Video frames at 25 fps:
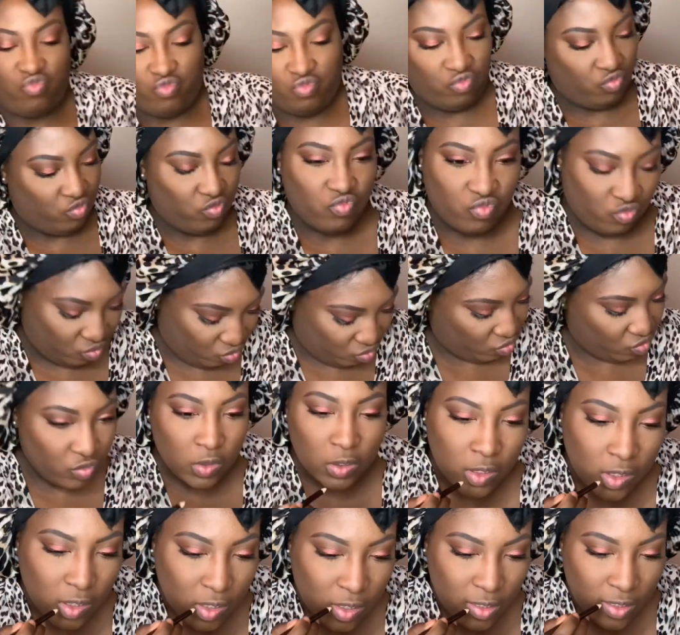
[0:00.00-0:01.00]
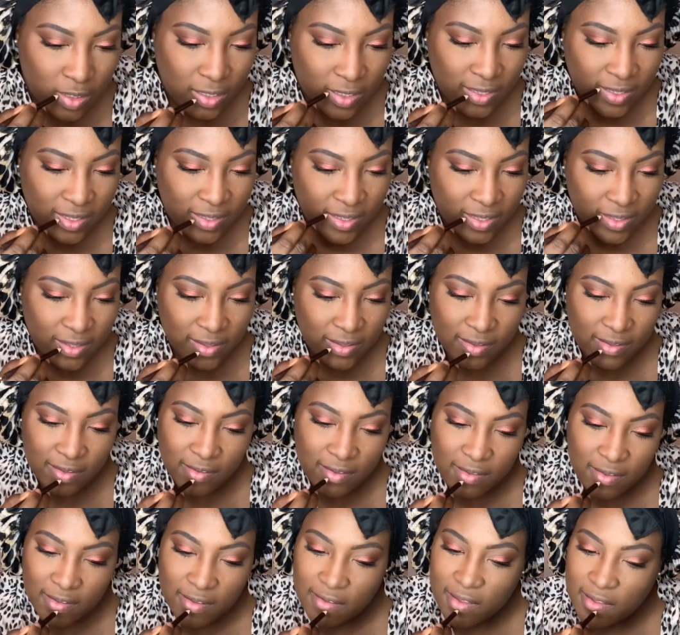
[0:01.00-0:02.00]
Posy Cabaret, but it was a lip
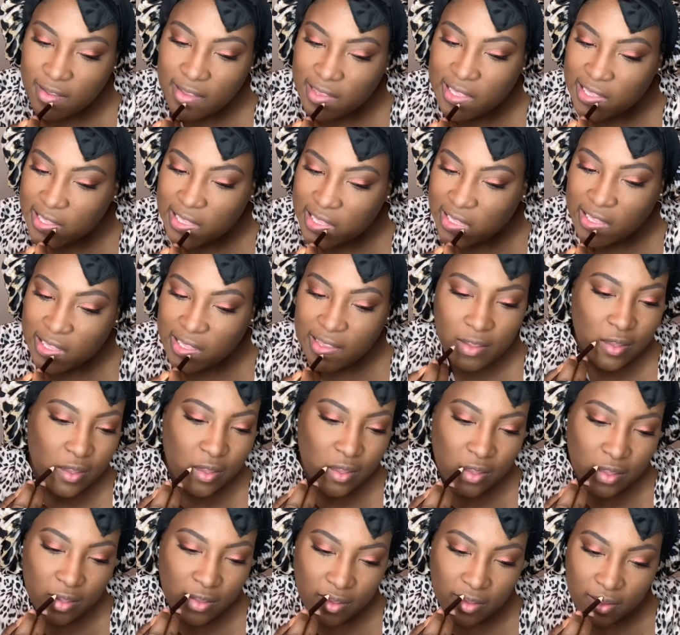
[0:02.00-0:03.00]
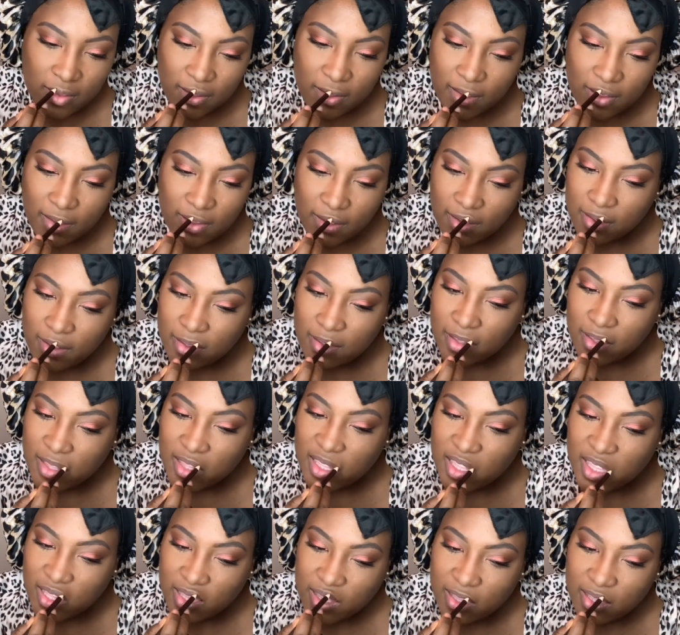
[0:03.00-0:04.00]
gloss, and I didn't want to use a gloss. I
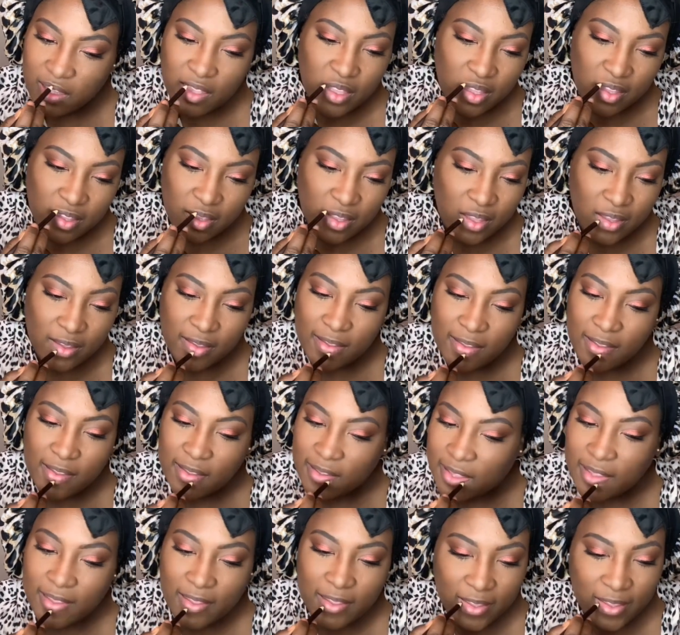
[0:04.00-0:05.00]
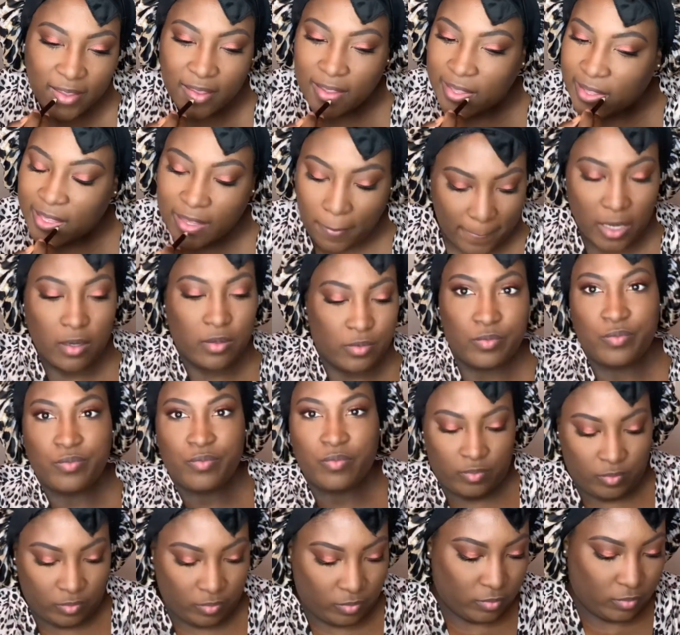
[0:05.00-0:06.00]
wanted to use something matte.
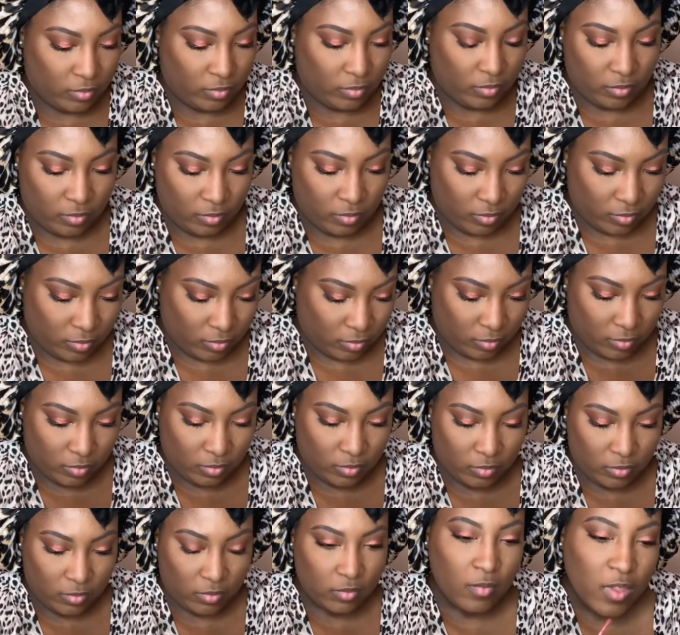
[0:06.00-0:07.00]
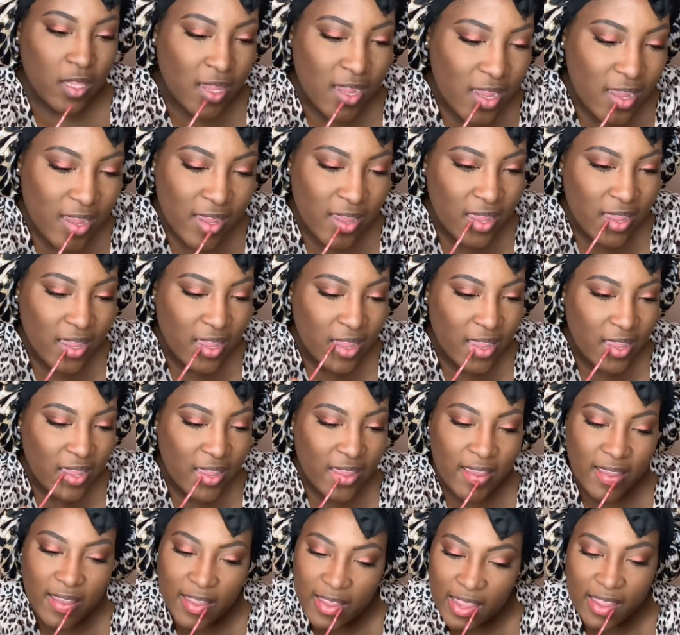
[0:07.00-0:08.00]
I lined my lips with
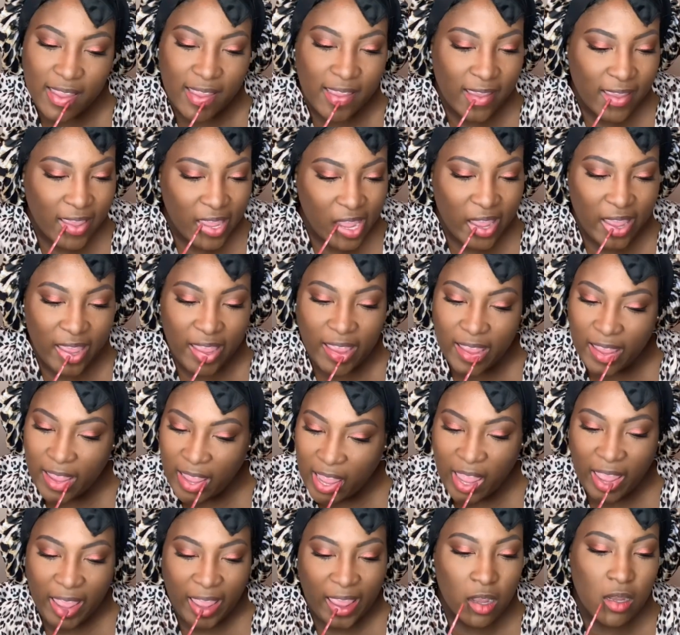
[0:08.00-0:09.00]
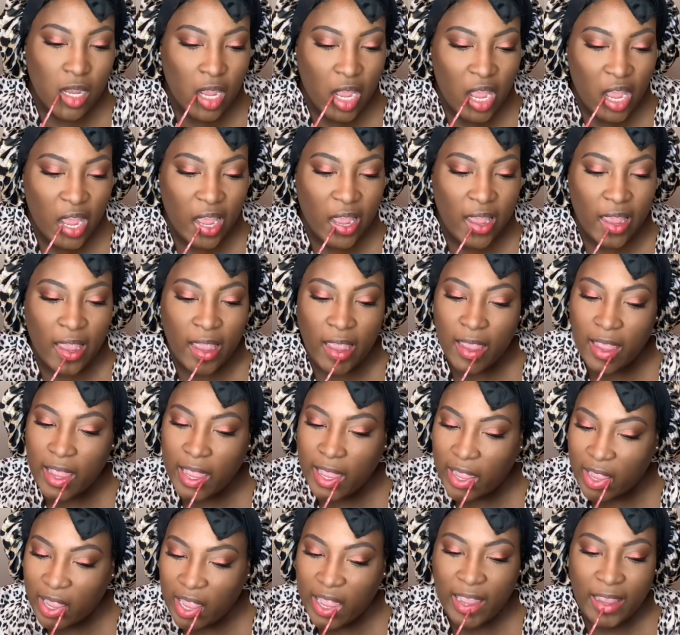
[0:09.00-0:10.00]
the same eye liner pencil
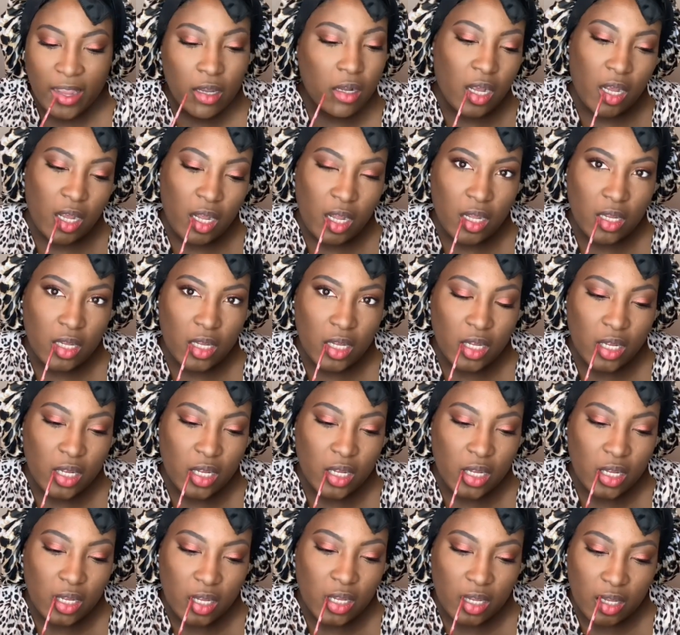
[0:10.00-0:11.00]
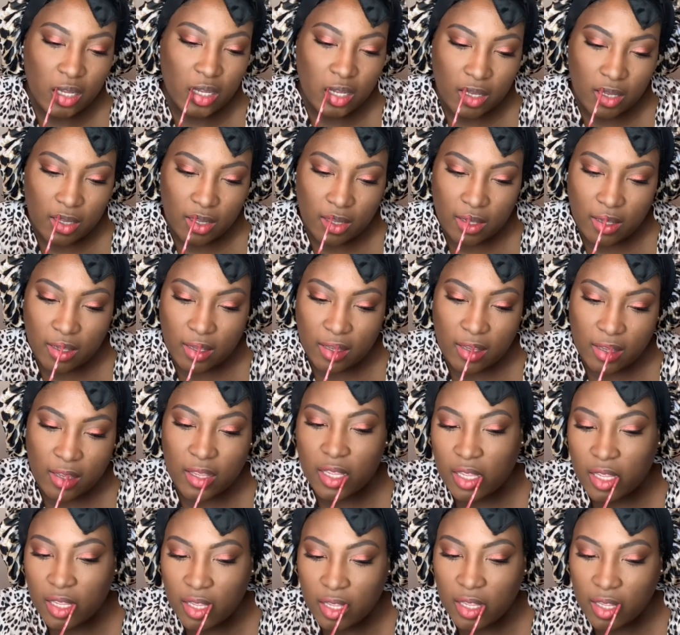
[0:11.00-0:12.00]
that I used on my eyes, just
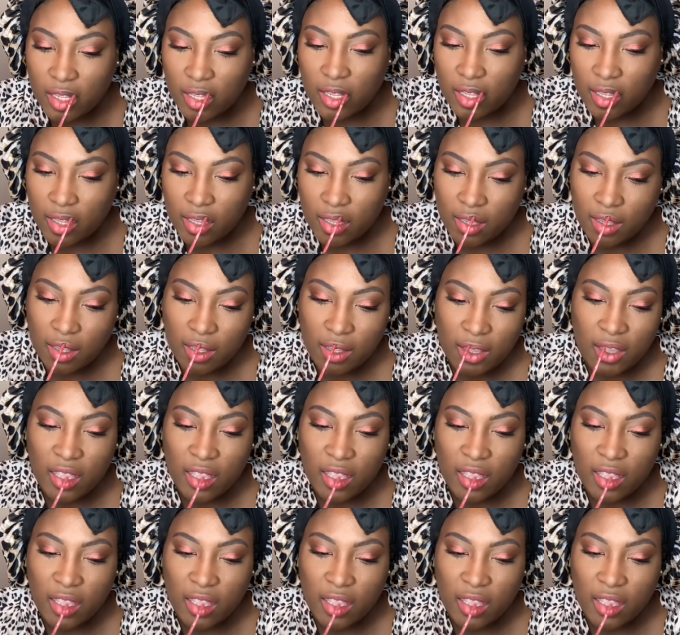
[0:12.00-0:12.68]
to let the